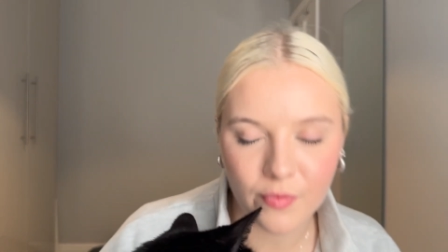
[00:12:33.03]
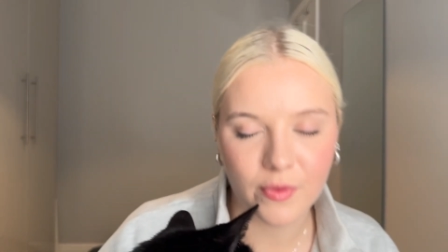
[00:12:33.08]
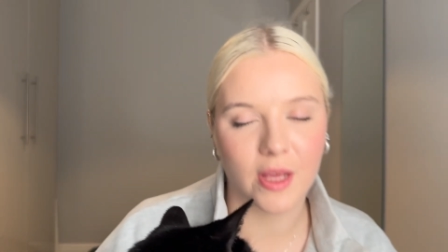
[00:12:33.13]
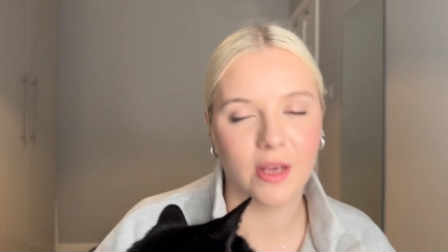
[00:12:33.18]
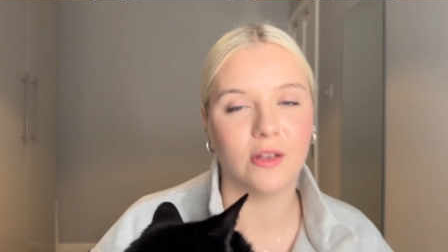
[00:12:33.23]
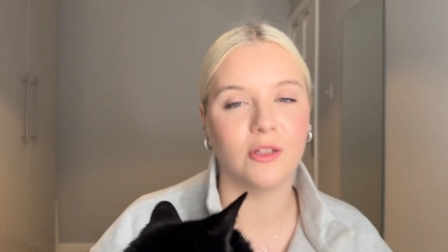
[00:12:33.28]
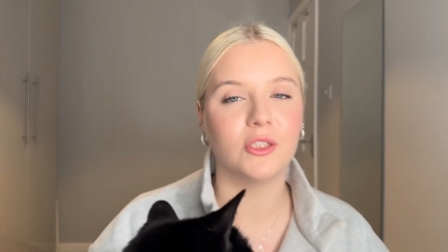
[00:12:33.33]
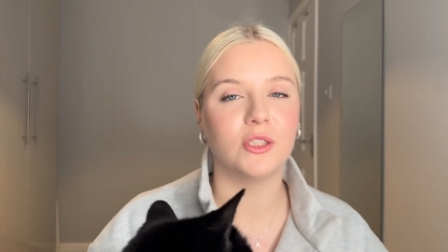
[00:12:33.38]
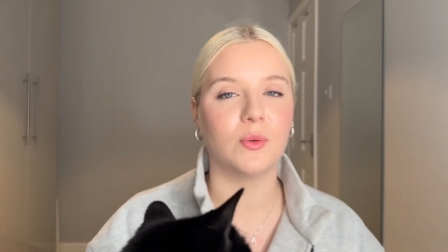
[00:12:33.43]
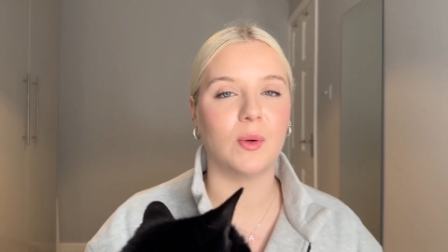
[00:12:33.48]
No,
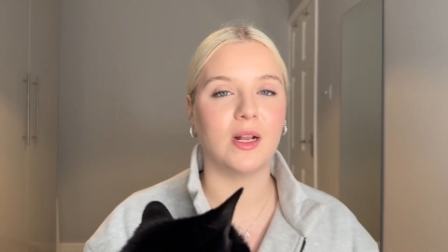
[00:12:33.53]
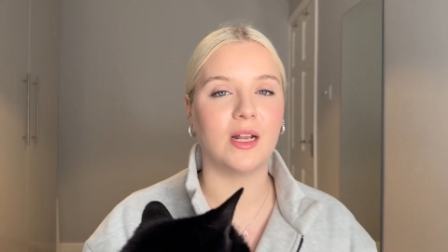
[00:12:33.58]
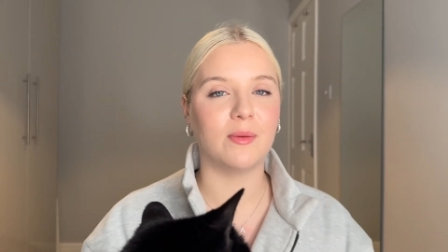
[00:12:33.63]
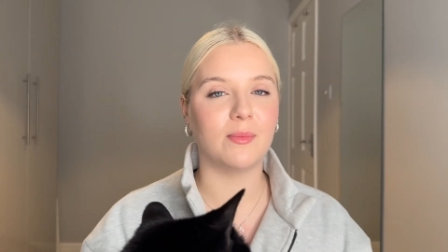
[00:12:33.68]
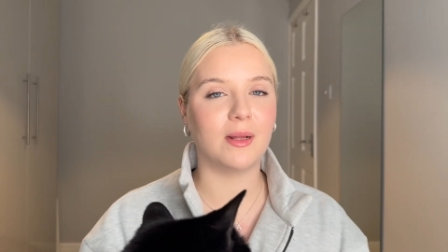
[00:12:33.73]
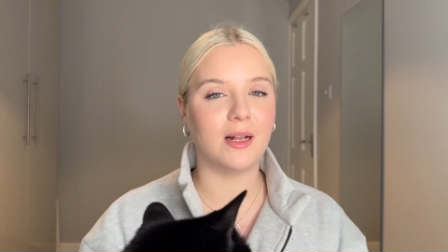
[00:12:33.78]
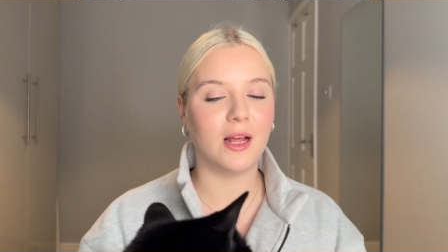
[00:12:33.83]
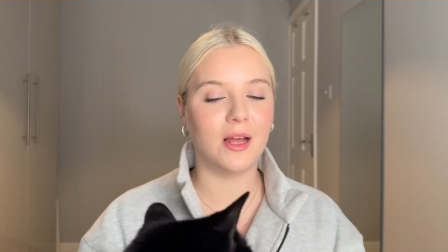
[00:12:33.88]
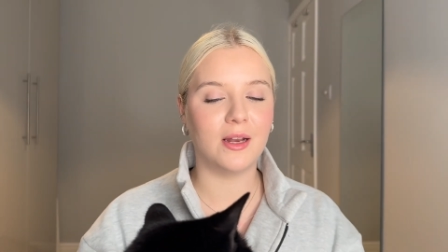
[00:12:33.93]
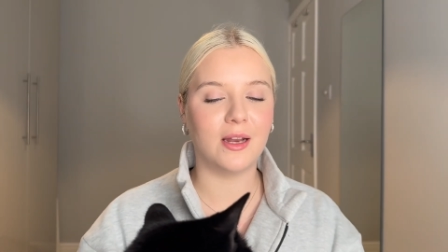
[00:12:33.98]
she won't leave
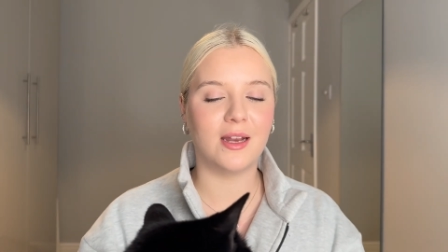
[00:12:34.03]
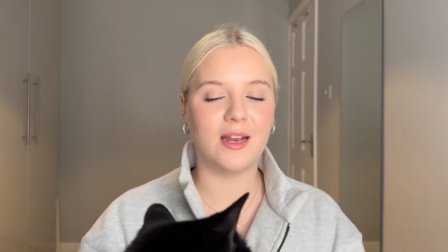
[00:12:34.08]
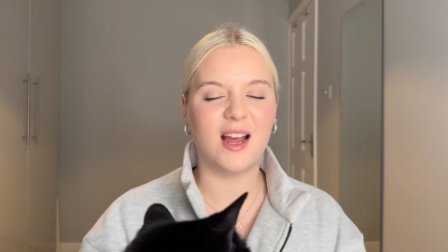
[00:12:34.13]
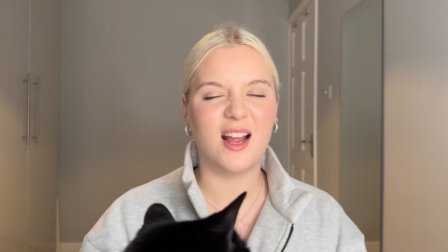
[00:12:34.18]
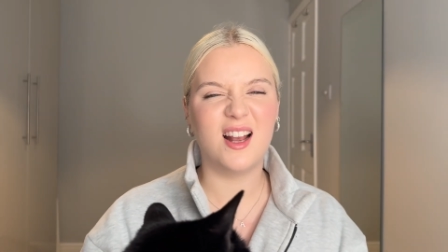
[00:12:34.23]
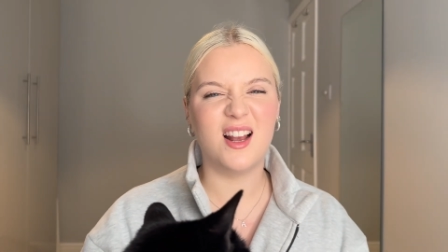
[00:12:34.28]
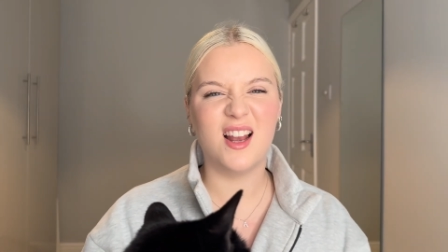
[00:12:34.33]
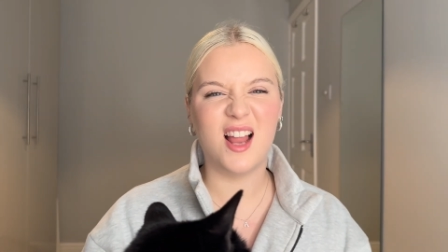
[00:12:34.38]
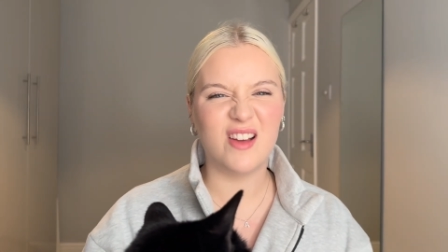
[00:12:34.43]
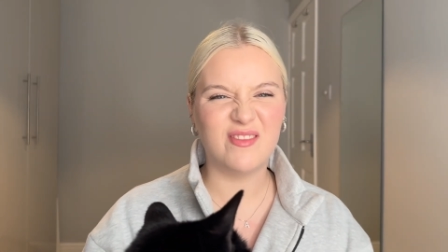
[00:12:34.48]
me alone and I
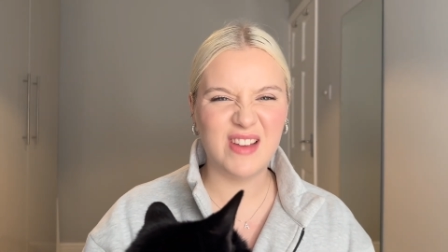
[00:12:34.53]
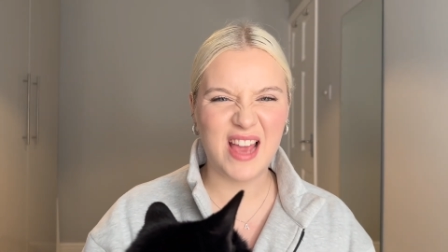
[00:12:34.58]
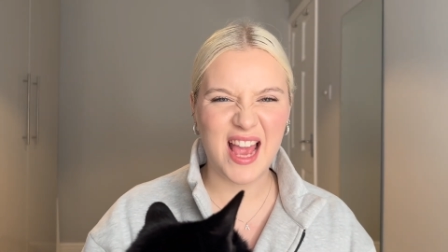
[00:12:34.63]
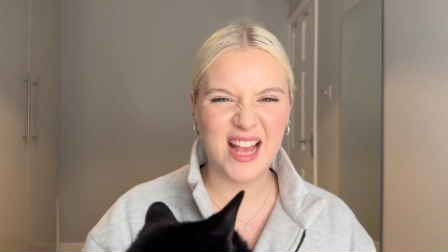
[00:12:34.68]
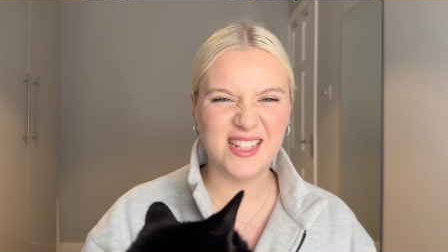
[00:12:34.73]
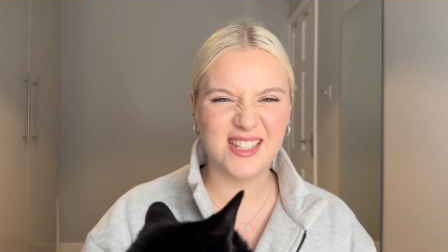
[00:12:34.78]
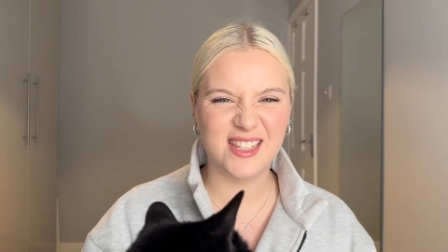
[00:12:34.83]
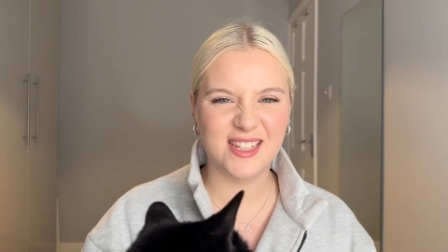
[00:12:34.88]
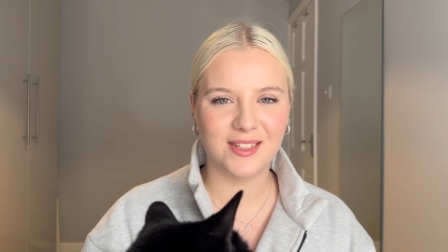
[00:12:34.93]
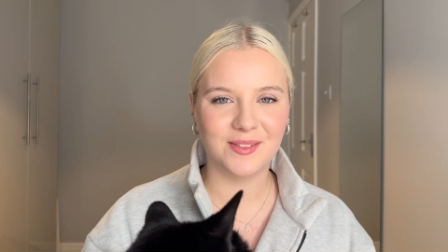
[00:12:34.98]
love
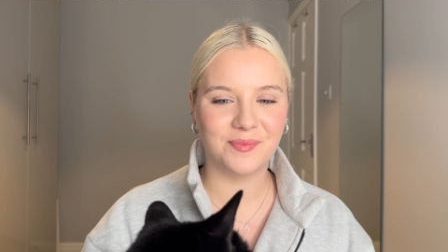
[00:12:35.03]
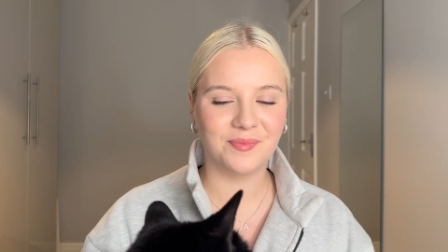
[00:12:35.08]
it